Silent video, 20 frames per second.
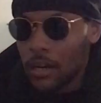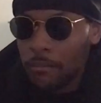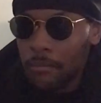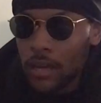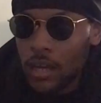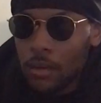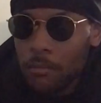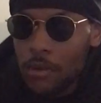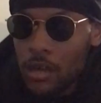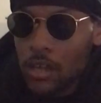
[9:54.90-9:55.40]
a
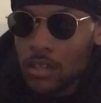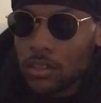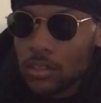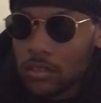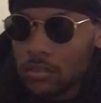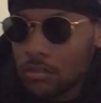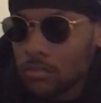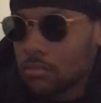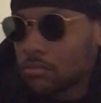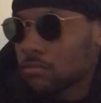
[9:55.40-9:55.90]
bad bitch.
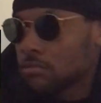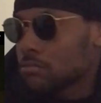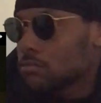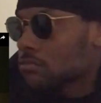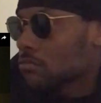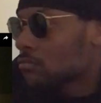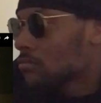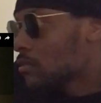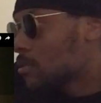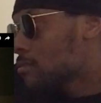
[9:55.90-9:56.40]

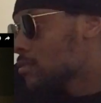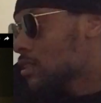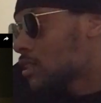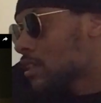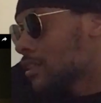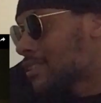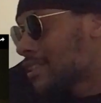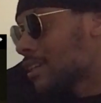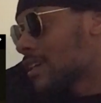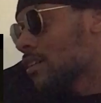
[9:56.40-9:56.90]
Let
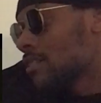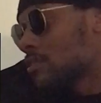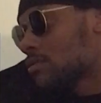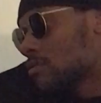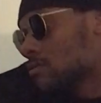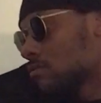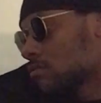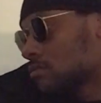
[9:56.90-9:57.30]
me tell you.